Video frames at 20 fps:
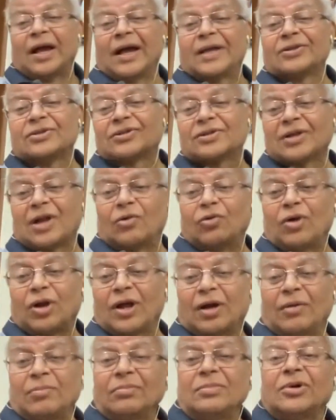Has
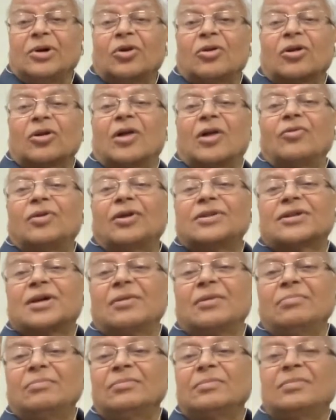Rahul come? Dr. Rahul has
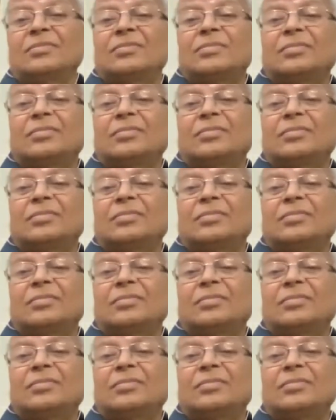come?